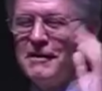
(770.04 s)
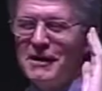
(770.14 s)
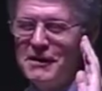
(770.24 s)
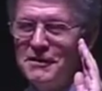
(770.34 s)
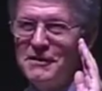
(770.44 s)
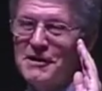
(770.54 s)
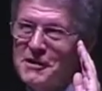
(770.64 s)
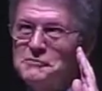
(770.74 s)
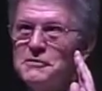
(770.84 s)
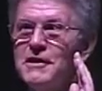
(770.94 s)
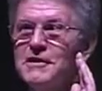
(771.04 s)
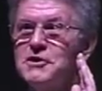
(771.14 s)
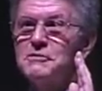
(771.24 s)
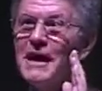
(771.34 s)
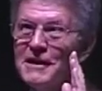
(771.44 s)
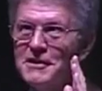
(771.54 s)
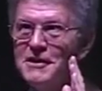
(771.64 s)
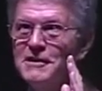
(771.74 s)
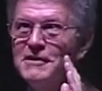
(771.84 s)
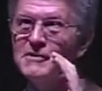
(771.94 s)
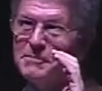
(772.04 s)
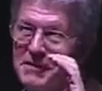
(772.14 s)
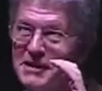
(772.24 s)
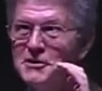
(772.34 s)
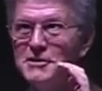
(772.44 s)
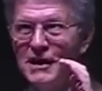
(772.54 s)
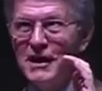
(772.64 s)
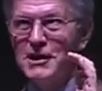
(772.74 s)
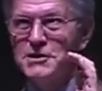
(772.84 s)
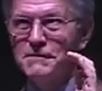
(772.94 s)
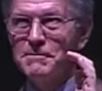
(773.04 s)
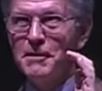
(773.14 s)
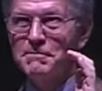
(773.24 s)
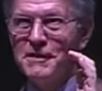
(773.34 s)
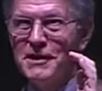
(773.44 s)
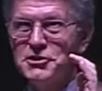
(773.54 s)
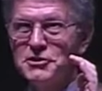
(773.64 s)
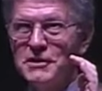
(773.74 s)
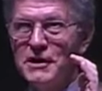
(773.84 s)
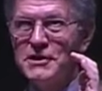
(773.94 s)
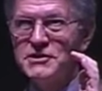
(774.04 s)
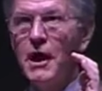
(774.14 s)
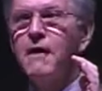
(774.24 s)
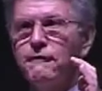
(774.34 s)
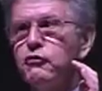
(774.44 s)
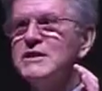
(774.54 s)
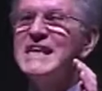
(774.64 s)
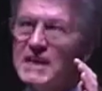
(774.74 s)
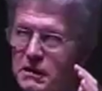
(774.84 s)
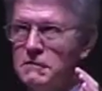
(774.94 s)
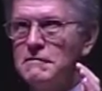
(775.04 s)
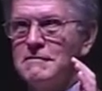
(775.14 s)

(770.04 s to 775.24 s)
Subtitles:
In a country like Uganda, the median age of the population is 14.